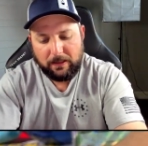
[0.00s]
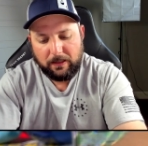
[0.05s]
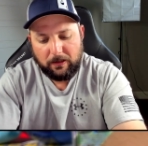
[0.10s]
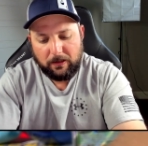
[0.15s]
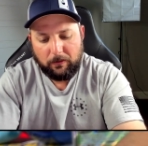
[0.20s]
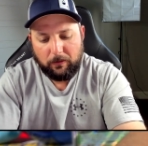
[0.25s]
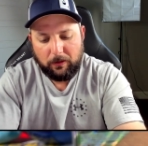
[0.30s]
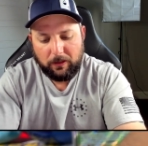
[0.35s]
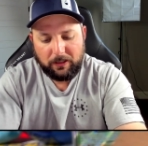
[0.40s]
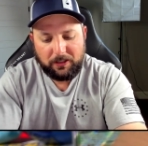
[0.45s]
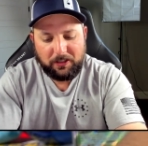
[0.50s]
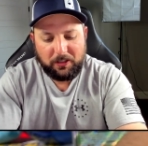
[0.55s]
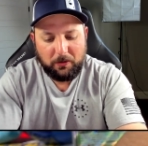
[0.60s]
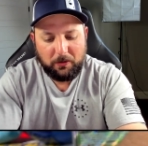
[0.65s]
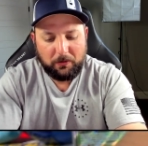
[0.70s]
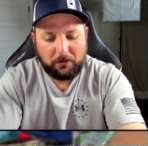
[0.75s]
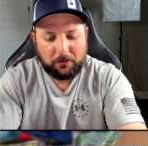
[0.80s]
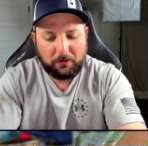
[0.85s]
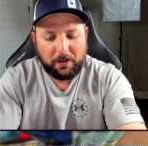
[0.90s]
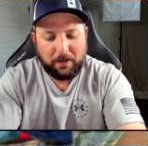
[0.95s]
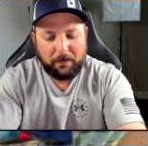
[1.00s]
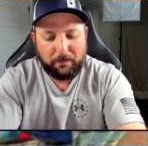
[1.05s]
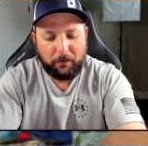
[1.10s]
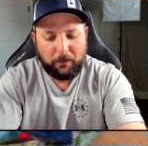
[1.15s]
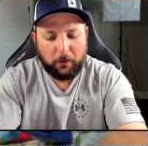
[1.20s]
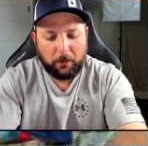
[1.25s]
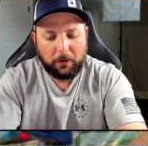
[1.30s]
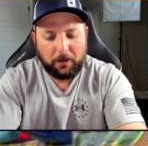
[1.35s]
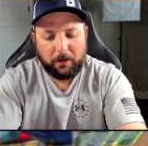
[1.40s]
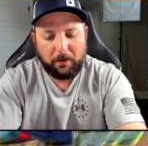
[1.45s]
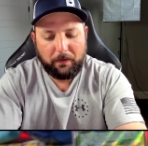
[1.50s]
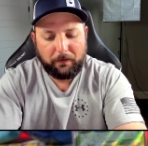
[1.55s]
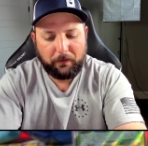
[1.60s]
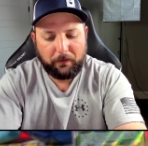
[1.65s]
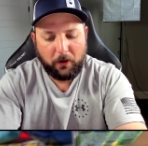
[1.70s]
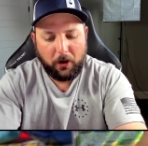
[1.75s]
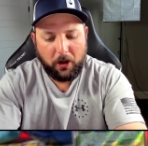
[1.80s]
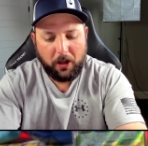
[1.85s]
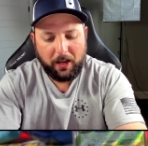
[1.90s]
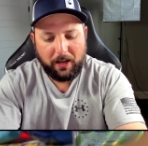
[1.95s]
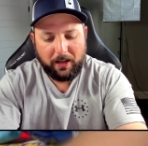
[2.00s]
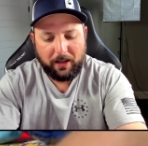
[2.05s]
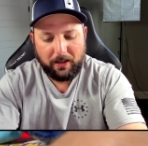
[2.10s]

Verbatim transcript: 1, 2, 3, 4 to the front.